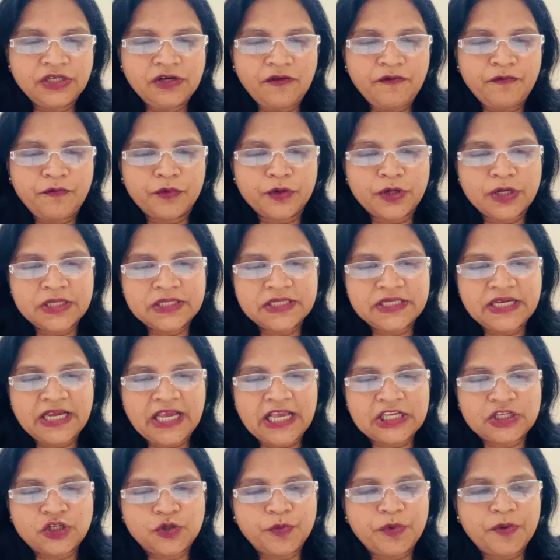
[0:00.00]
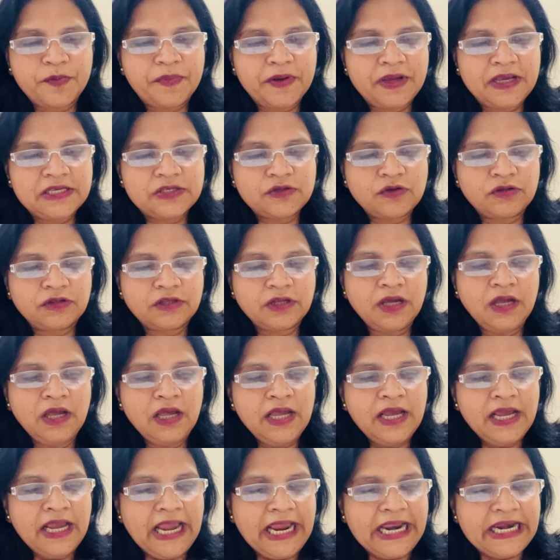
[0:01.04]
of potency has to be based on the
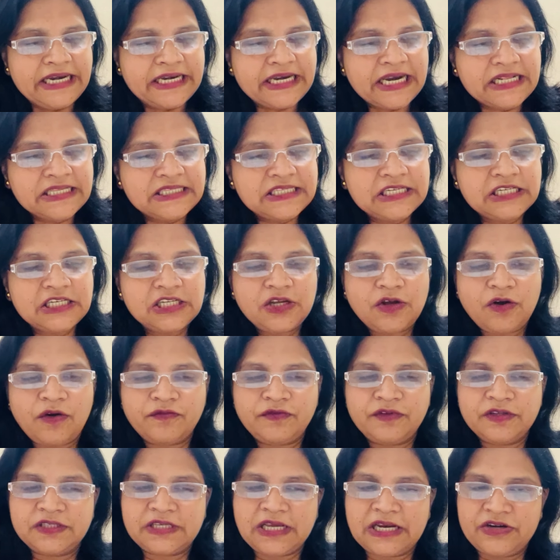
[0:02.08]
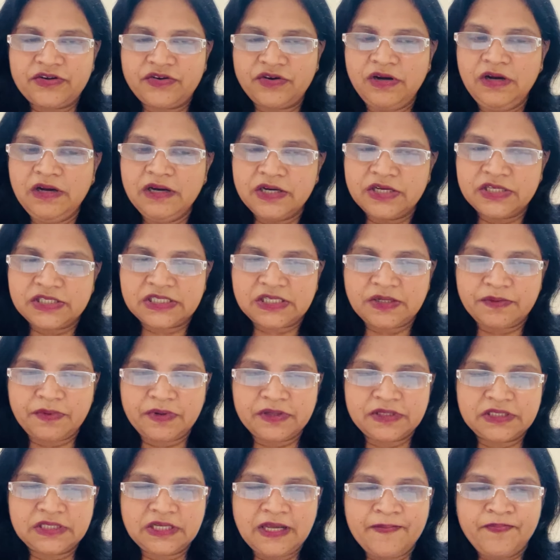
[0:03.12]
intensity of the central
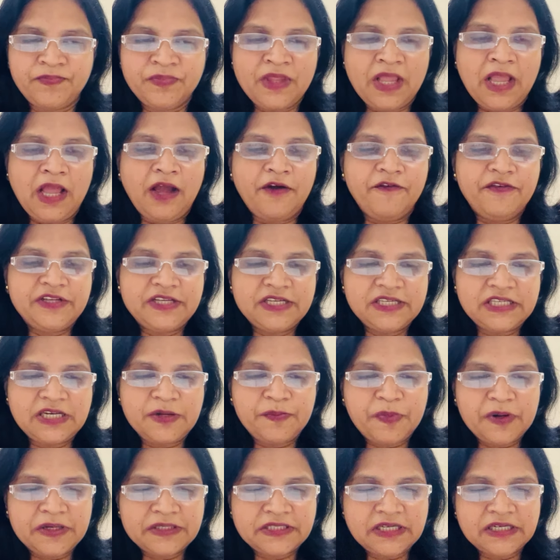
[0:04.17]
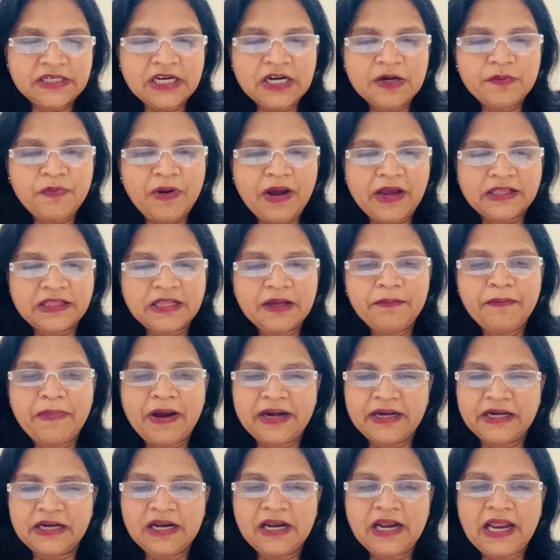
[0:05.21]
disturbance, which is represented by the
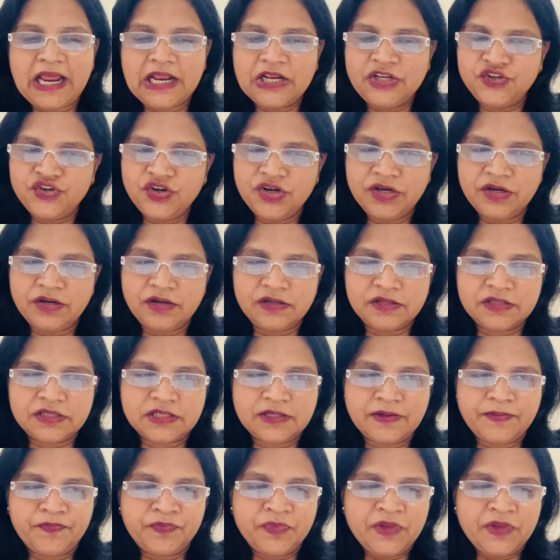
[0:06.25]
mantle and generals.